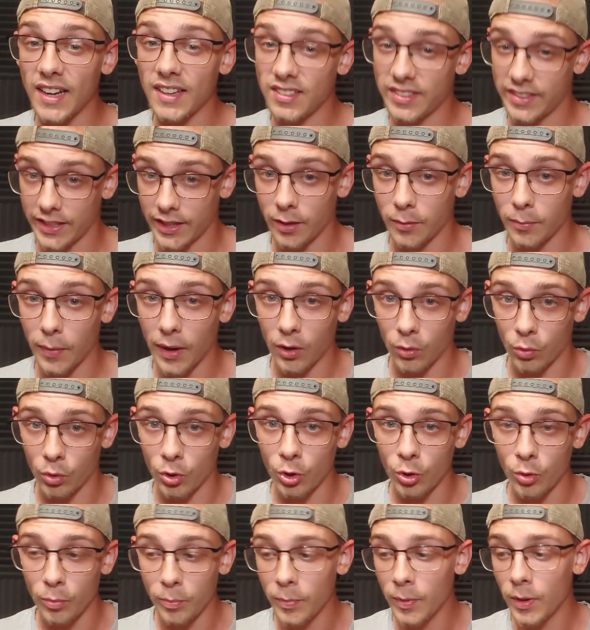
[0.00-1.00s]
see in my
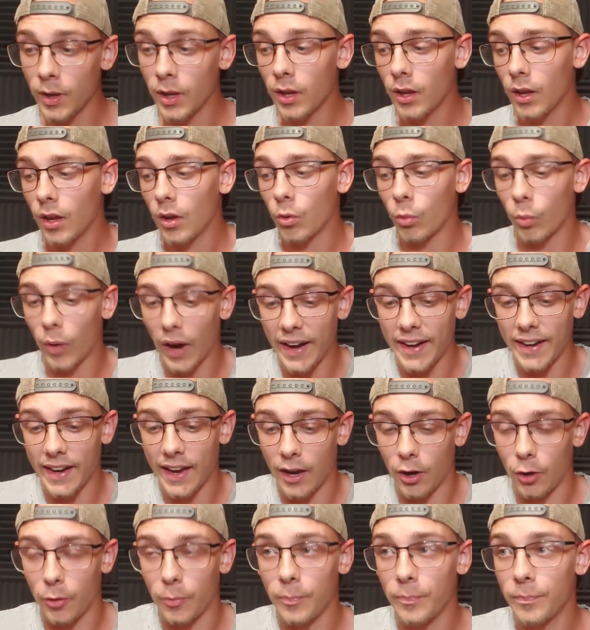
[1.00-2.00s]
room right
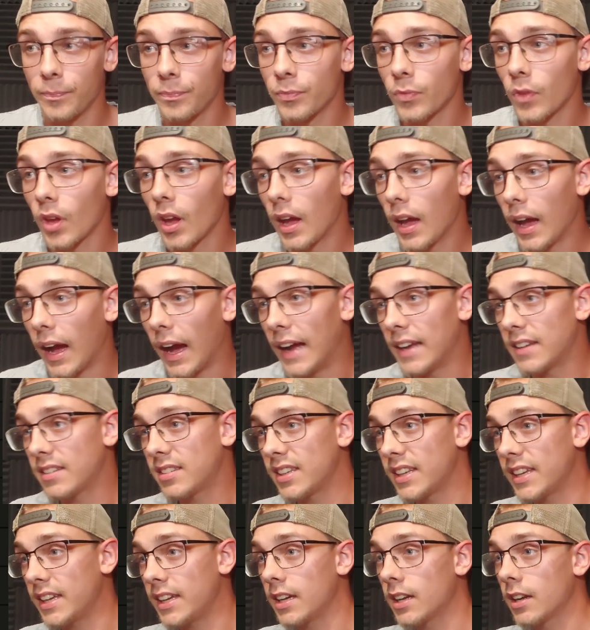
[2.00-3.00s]
now. I
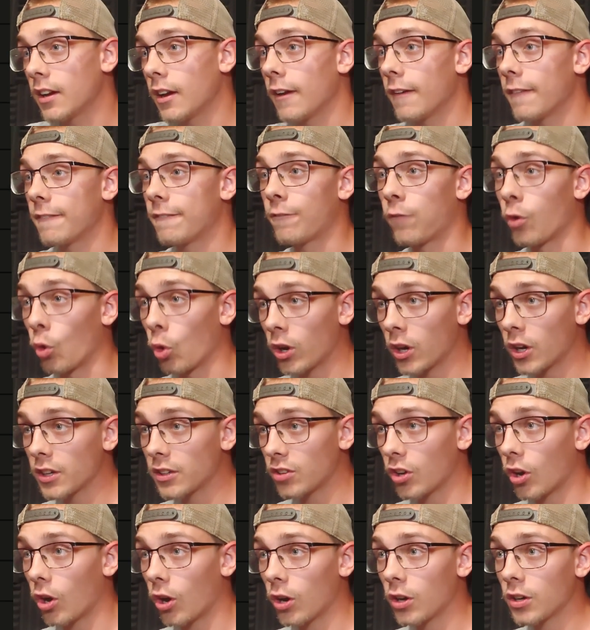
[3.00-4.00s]
see 4
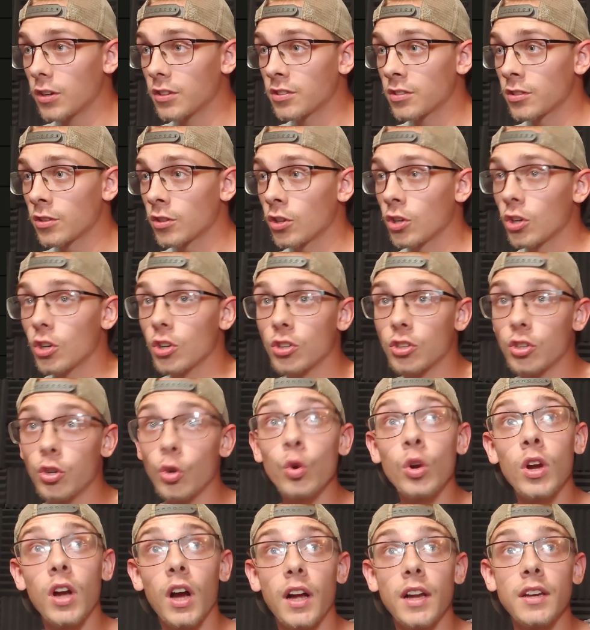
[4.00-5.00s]
guitars,
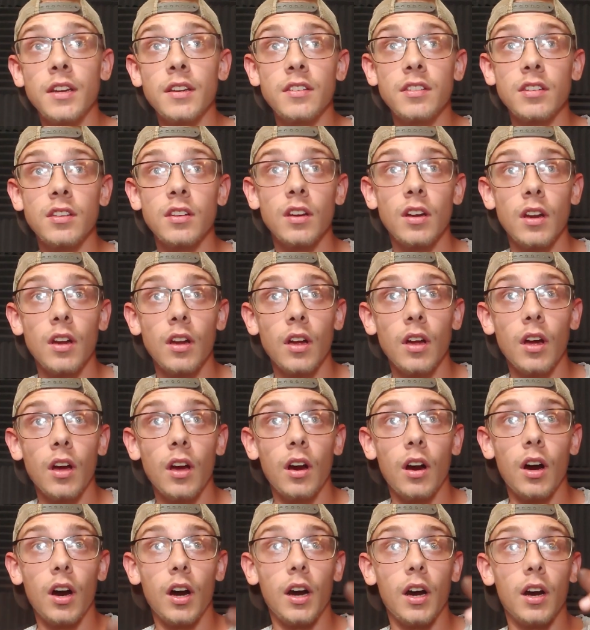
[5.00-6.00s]
2 guns,
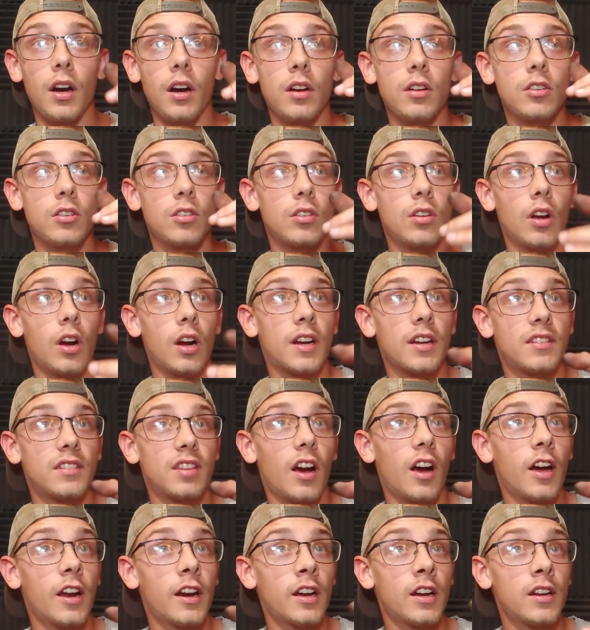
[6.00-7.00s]
a
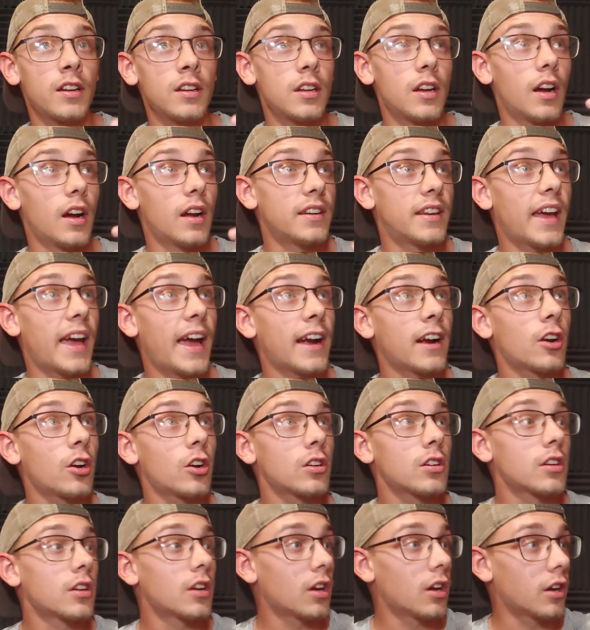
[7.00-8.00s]
katana, a
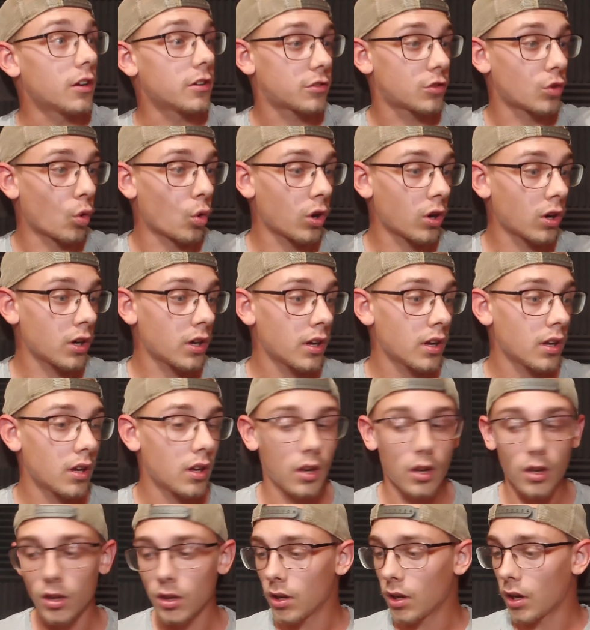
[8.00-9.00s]
dagger, a sword,
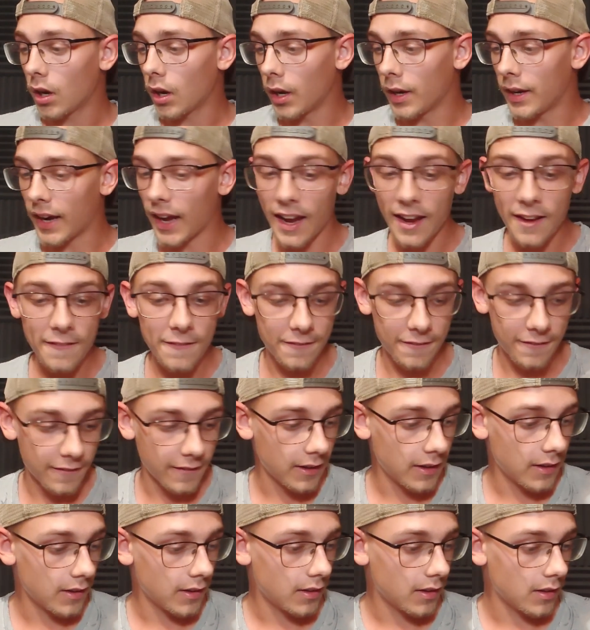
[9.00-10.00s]
a knife,
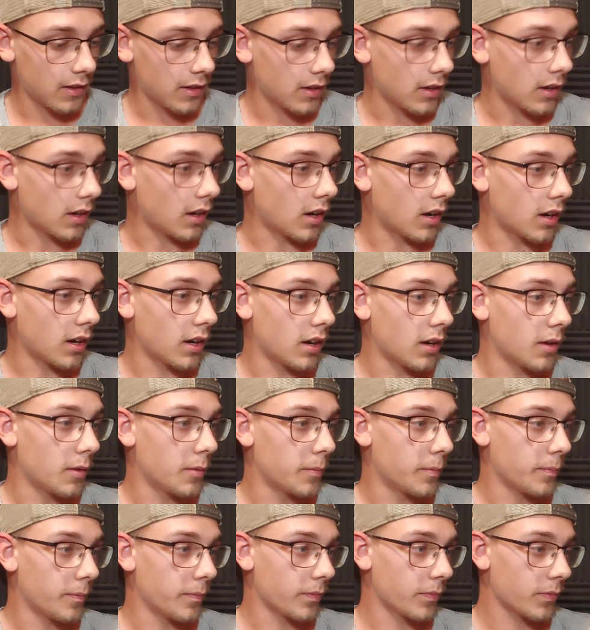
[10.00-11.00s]

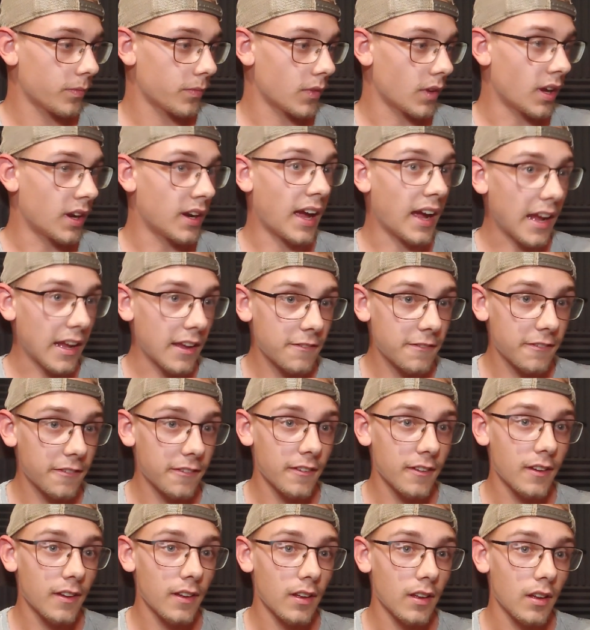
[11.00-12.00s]
a knife,
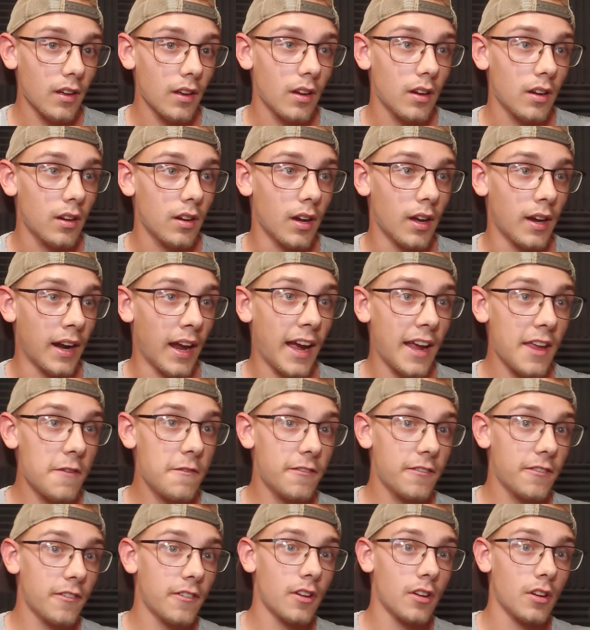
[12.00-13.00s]

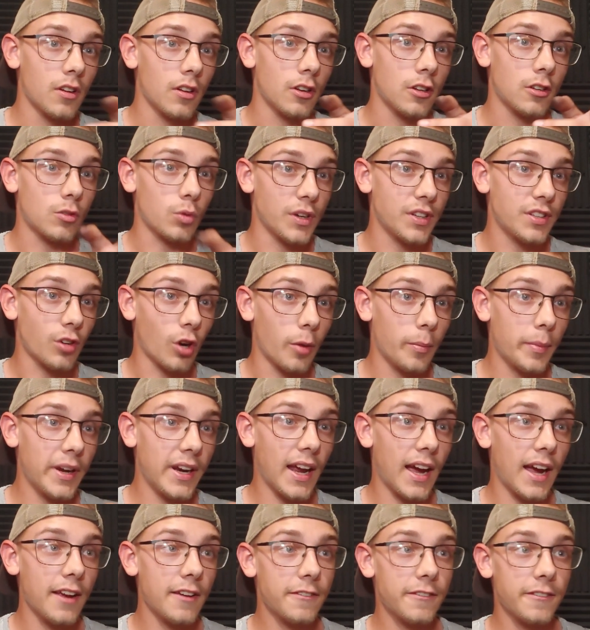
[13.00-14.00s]
Swiss Army
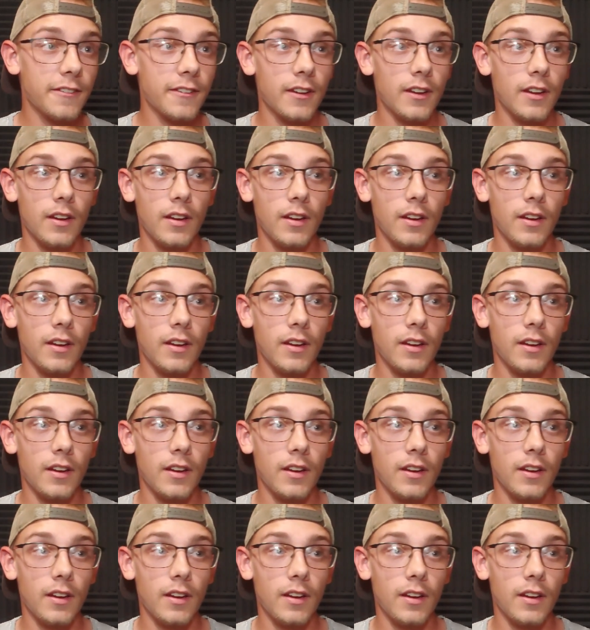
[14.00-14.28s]
knife,